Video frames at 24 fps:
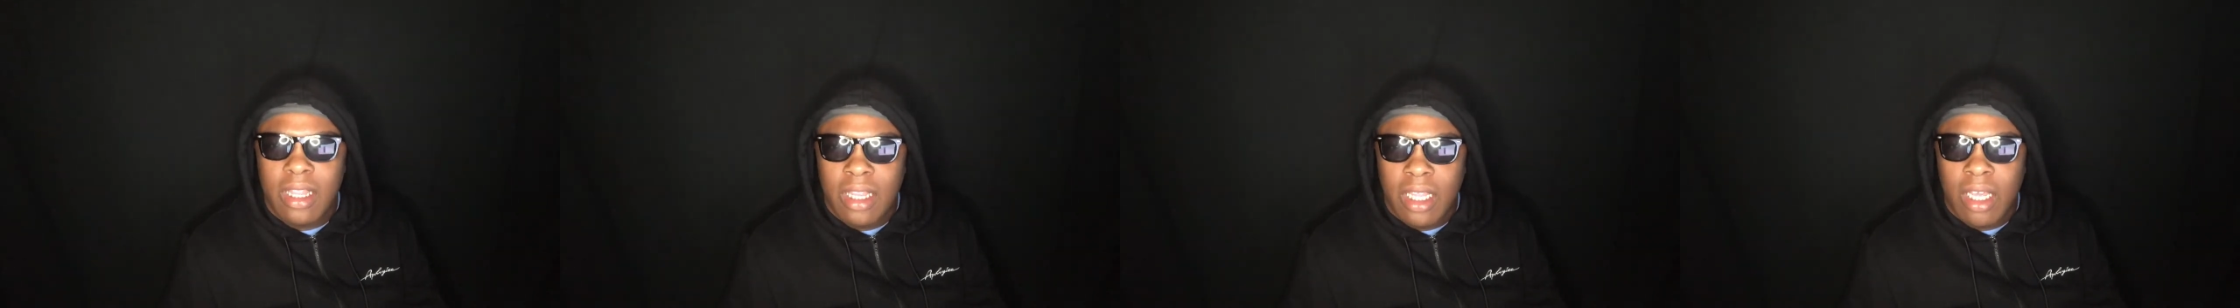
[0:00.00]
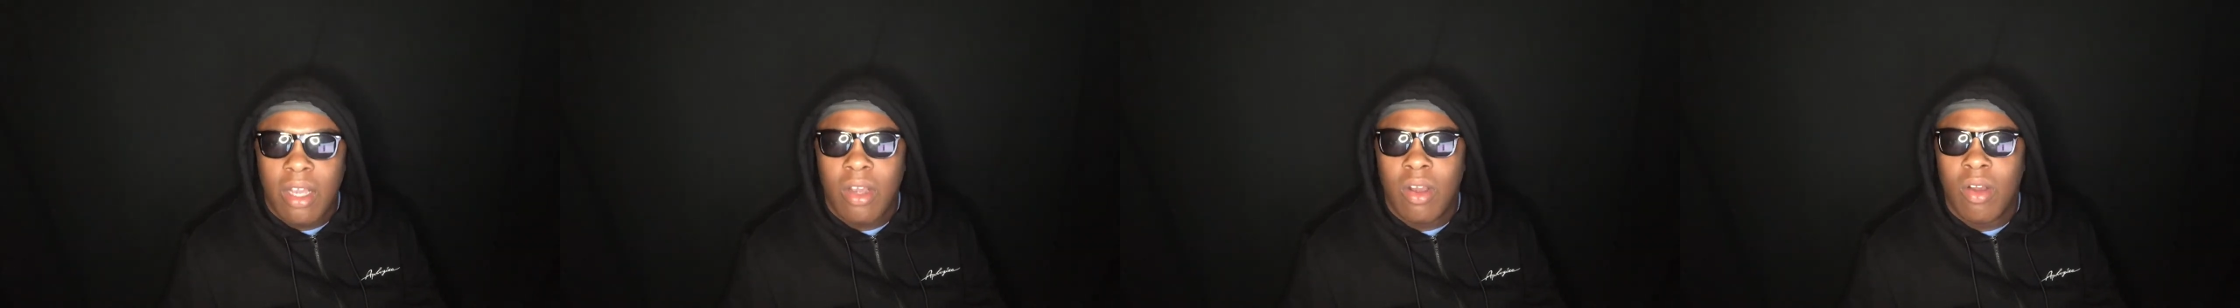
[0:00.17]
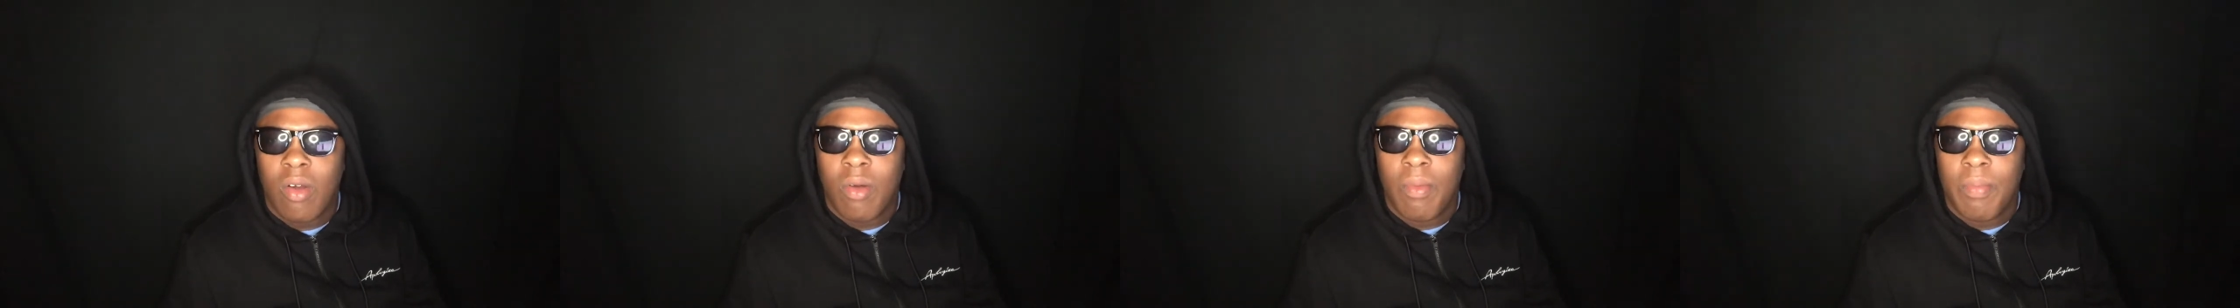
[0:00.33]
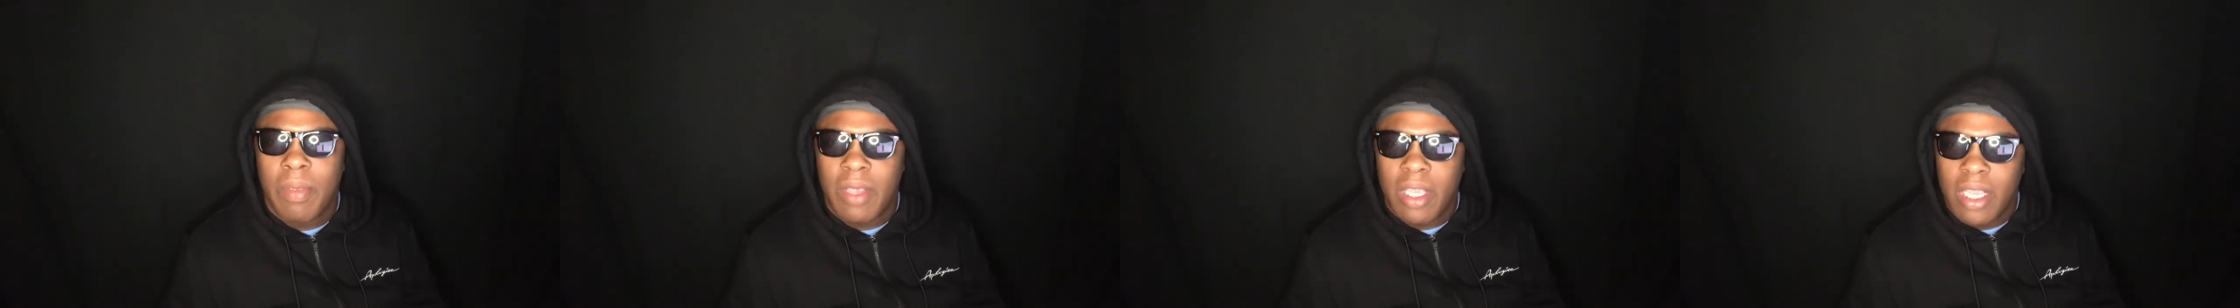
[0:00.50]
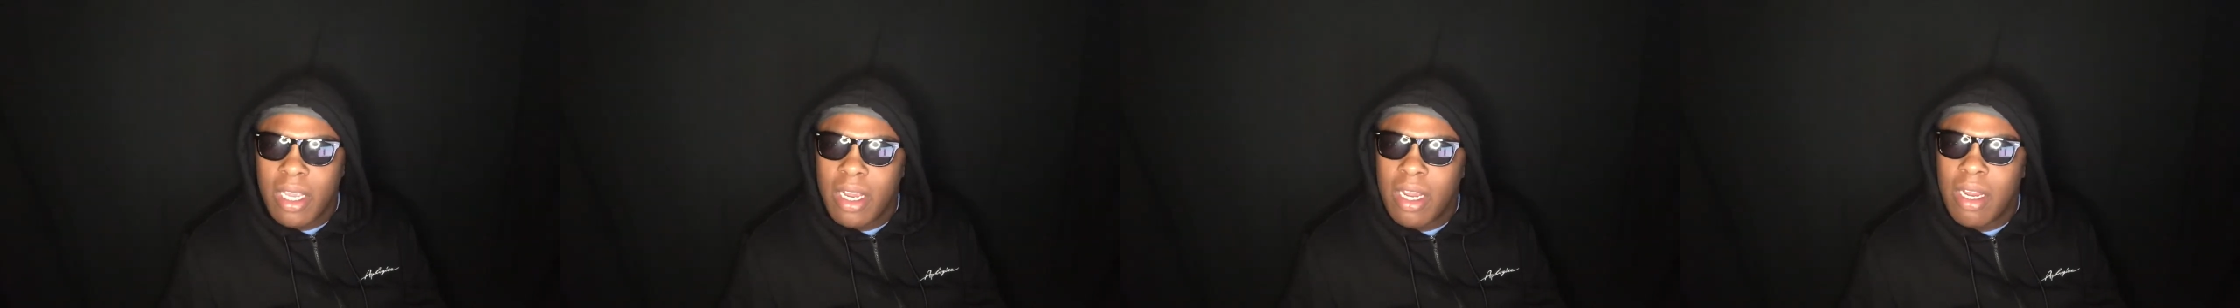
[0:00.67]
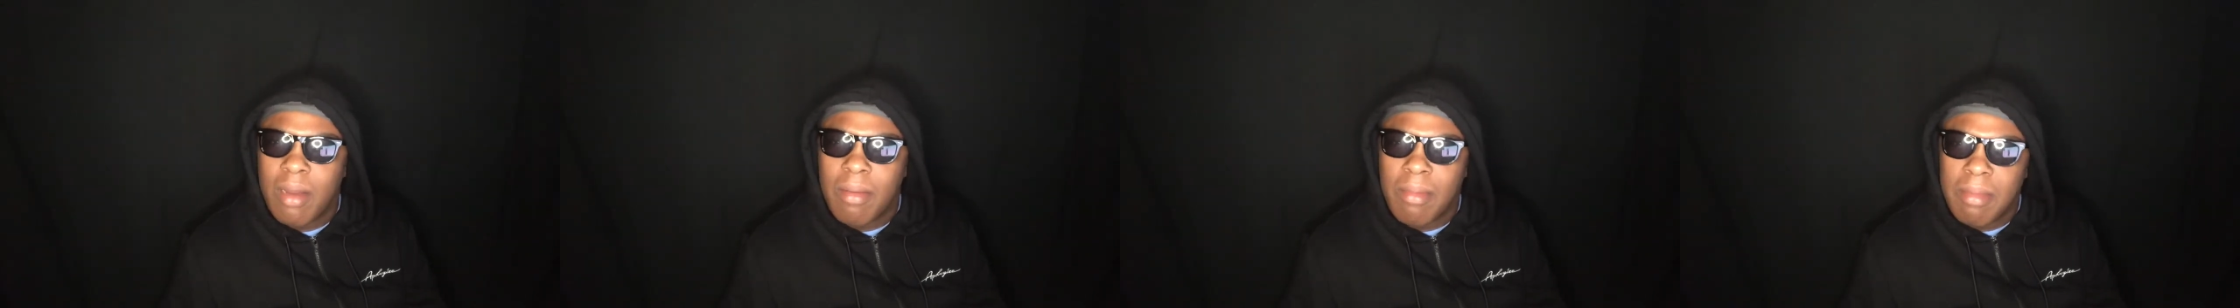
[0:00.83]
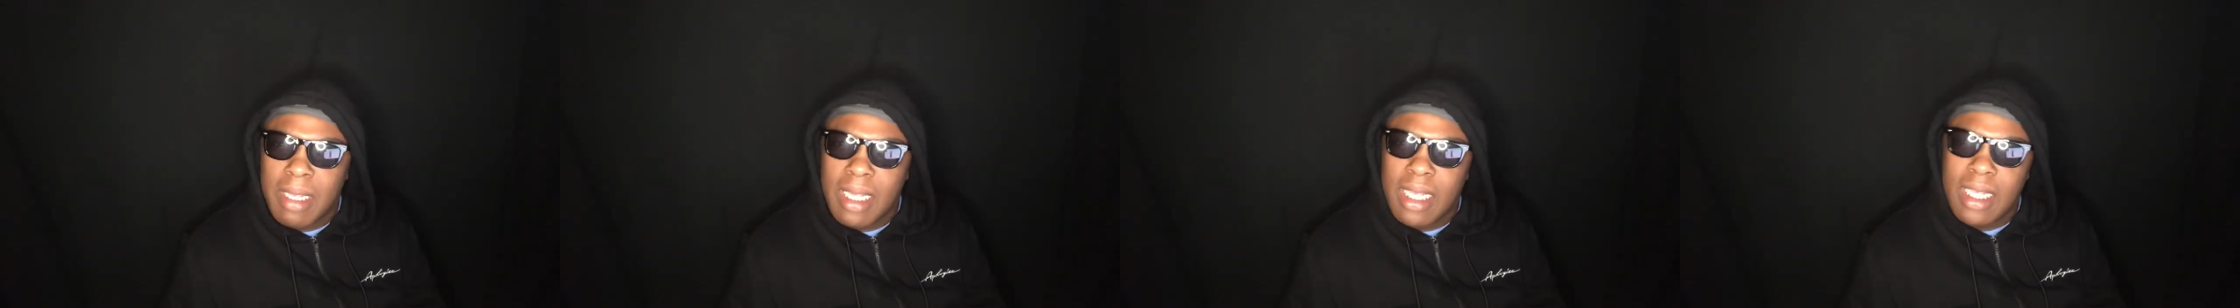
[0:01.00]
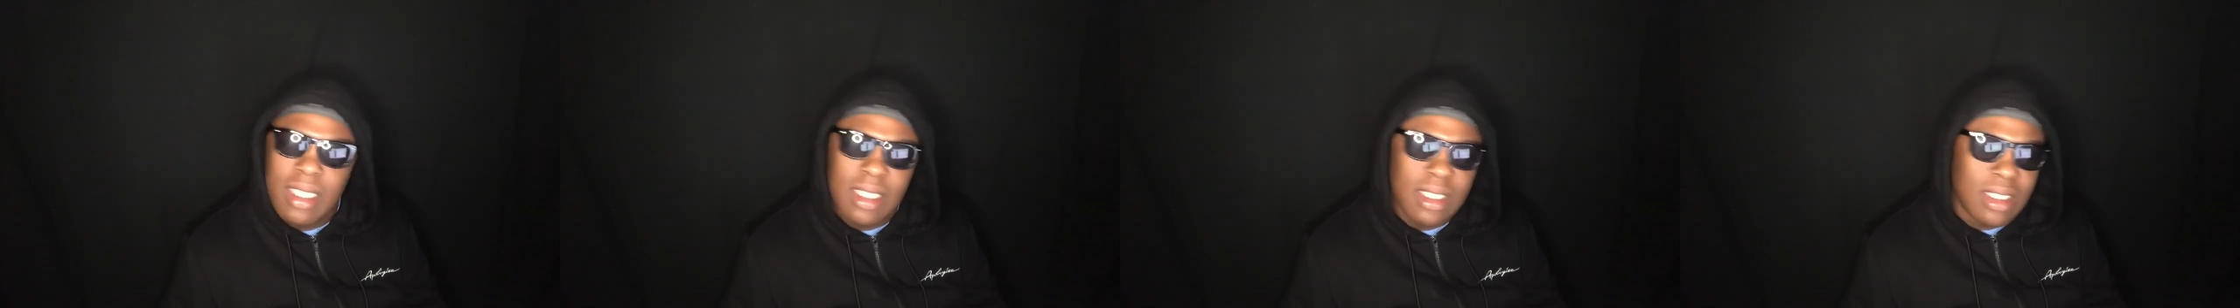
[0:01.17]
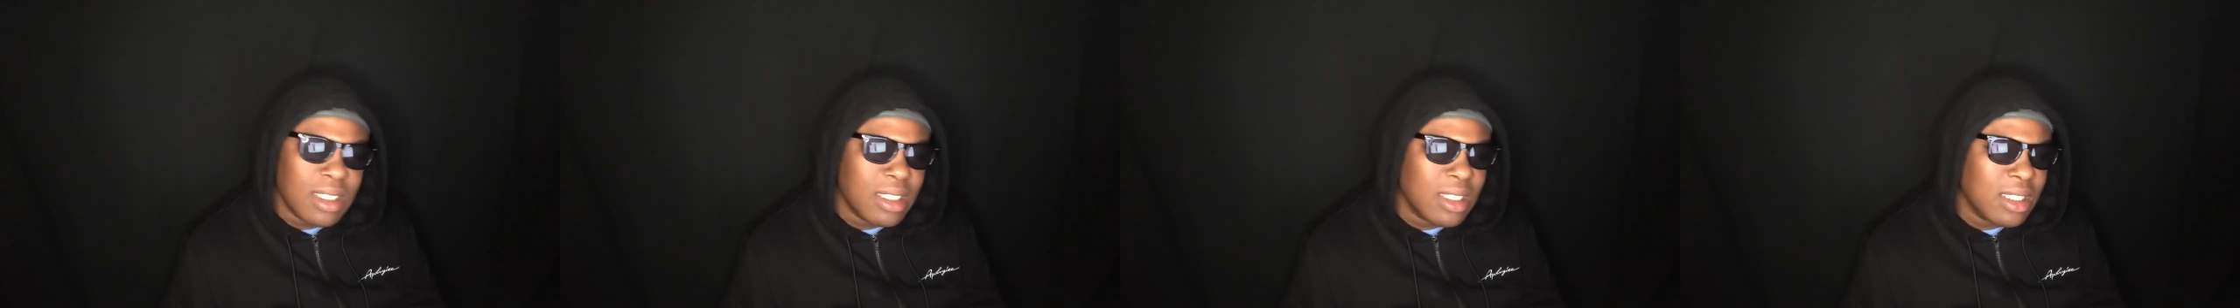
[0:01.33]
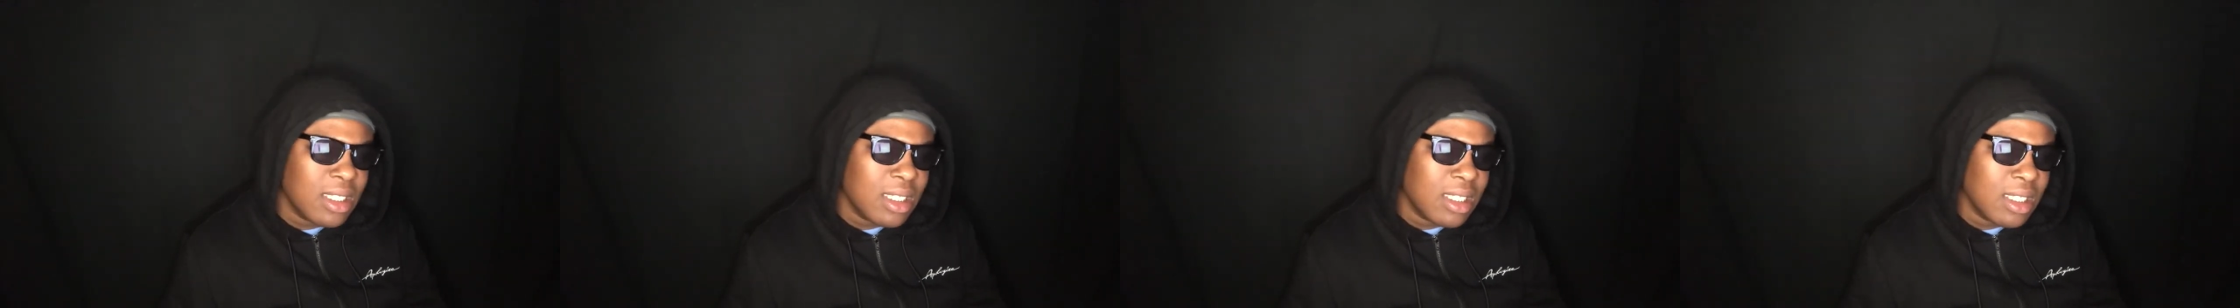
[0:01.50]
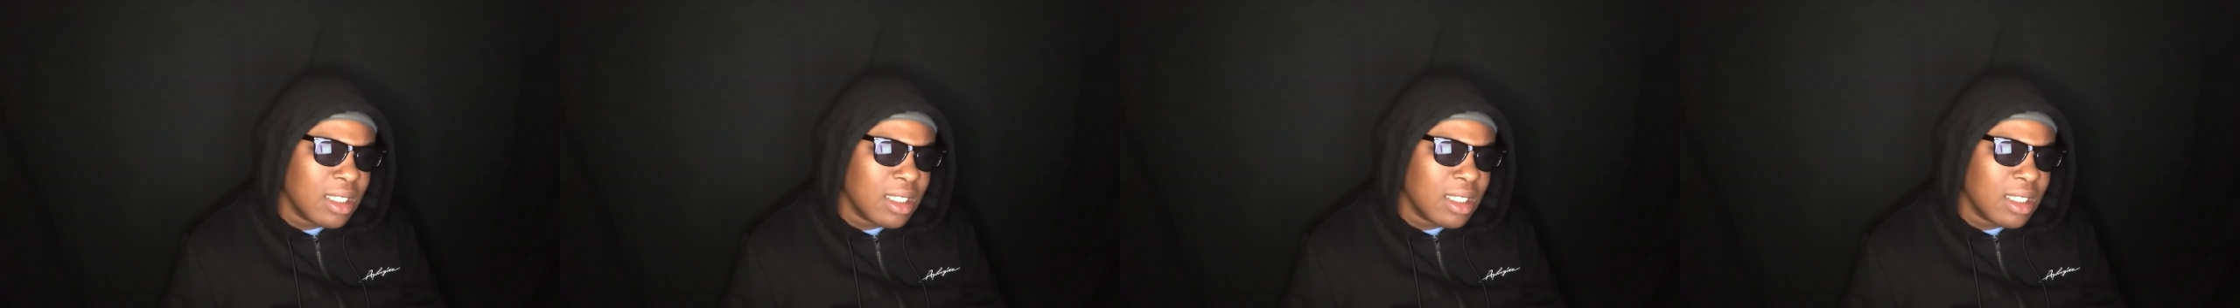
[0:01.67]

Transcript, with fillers: Thug on Pi'erre beats?